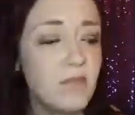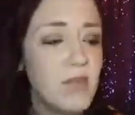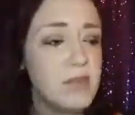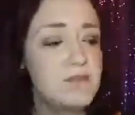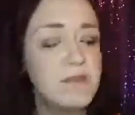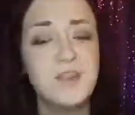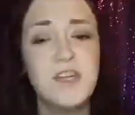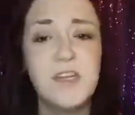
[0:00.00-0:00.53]

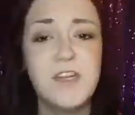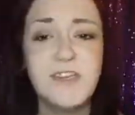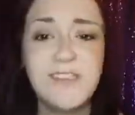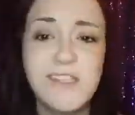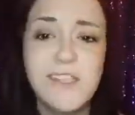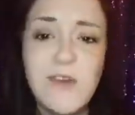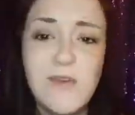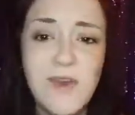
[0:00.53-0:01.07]
So she
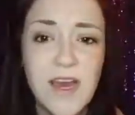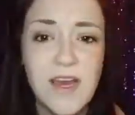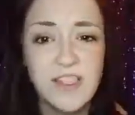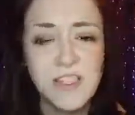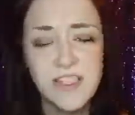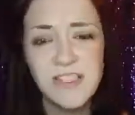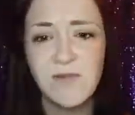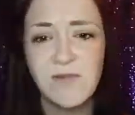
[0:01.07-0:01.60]
does yoga,
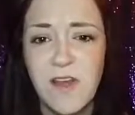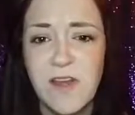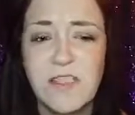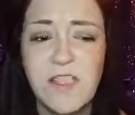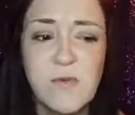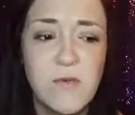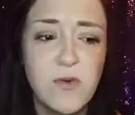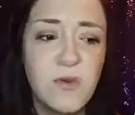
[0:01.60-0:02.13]
she's
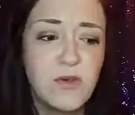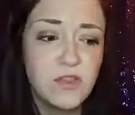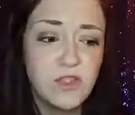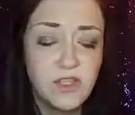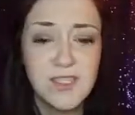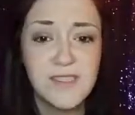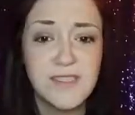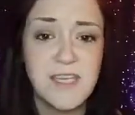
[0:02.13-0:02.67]
flexible,
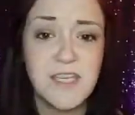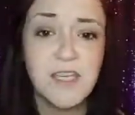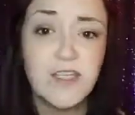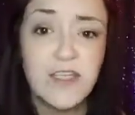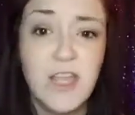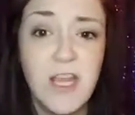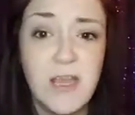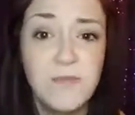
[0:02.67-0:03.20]
she's in
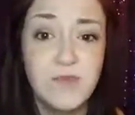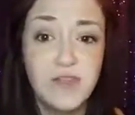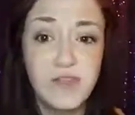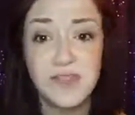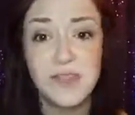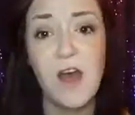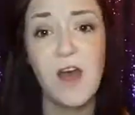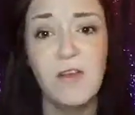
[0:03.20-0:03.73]
shape,
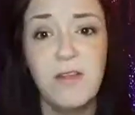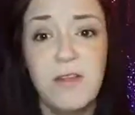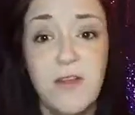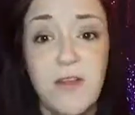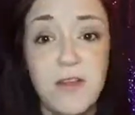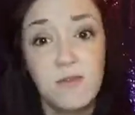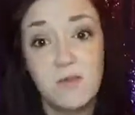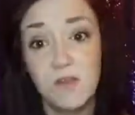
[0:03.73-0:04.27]
she's
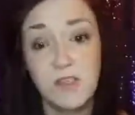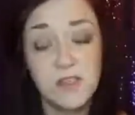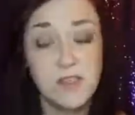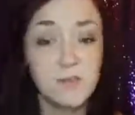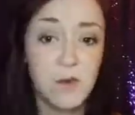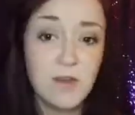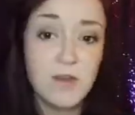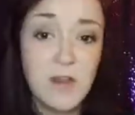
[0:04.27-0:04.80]
healthy, which is
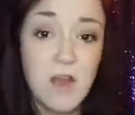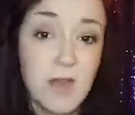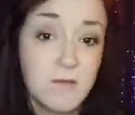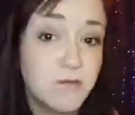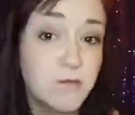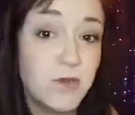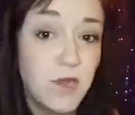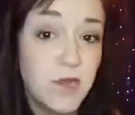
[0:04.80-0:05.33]
part of the
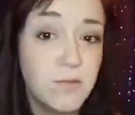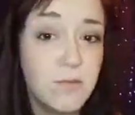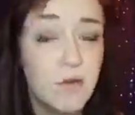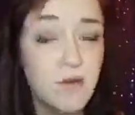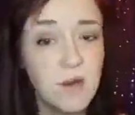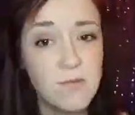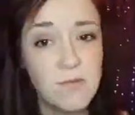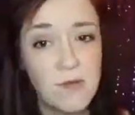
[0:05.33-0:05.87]
optimal health
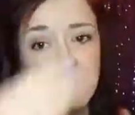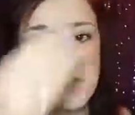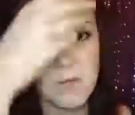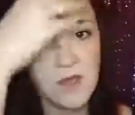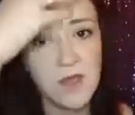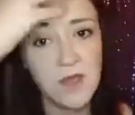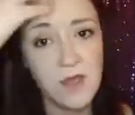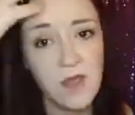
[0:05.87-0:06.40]
program I'm
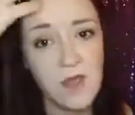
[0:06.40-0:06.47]
doing.